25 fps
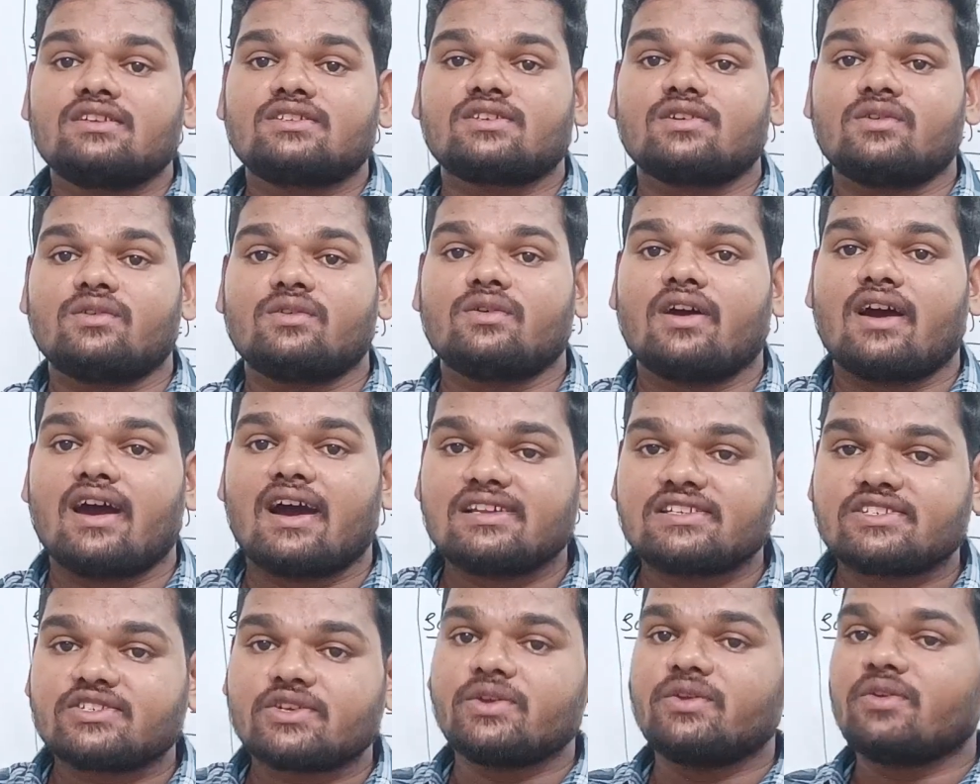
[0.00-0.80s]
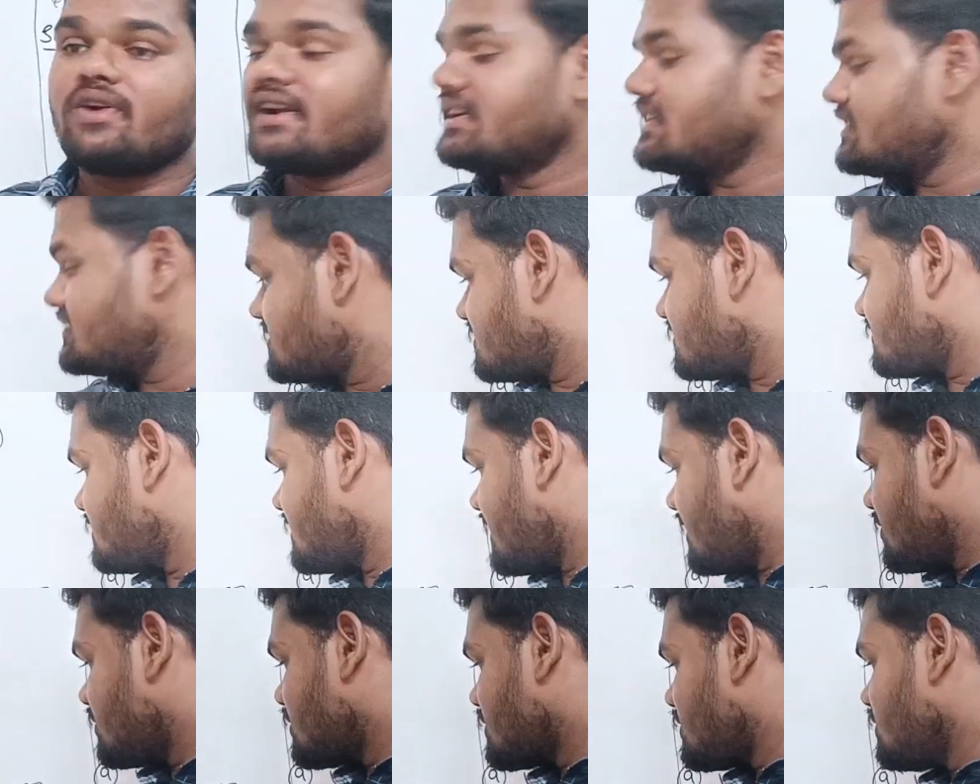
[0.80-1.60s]
So also you
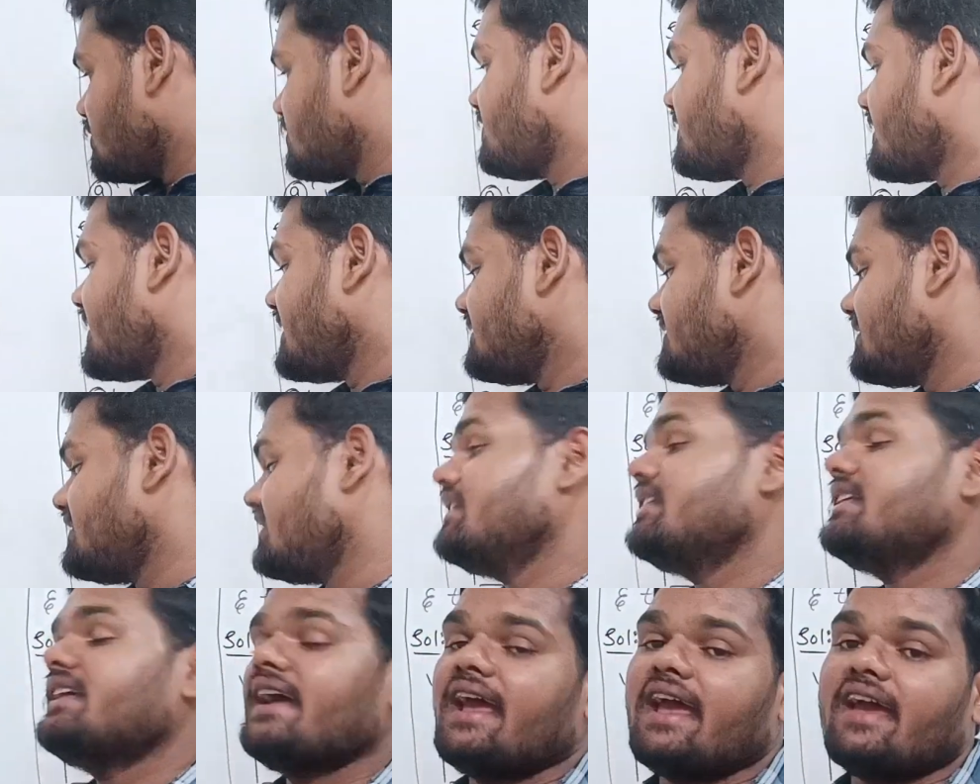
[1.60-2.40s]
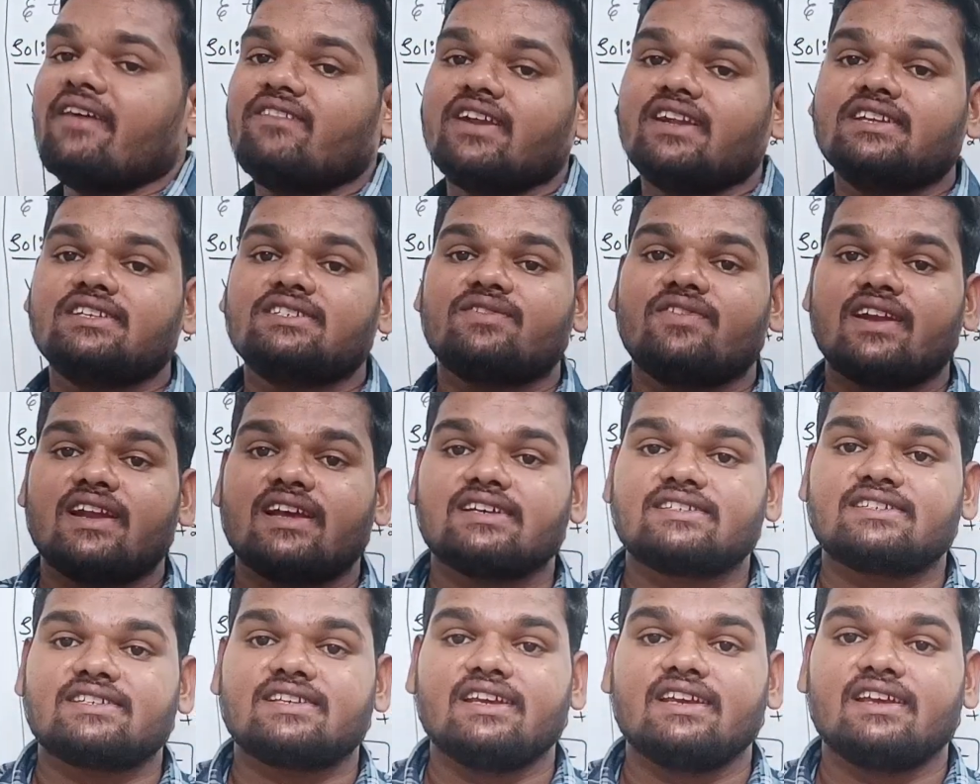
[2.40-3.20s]
understood how to find the average
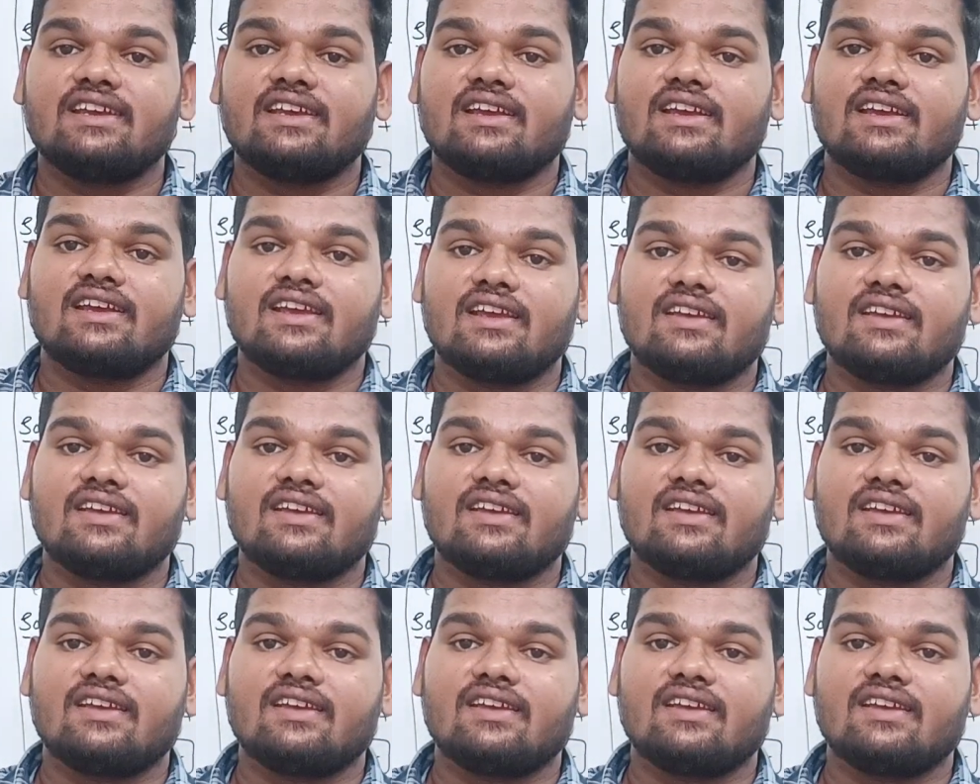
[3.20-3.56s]
velocity